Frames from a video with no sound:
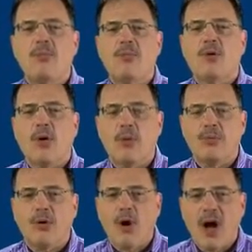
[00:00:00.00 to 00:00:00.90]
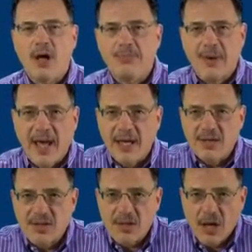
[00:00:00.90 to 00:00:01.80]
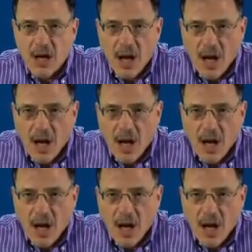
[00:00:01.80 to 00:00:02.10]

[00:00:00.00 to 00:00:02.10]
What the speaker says: broad-based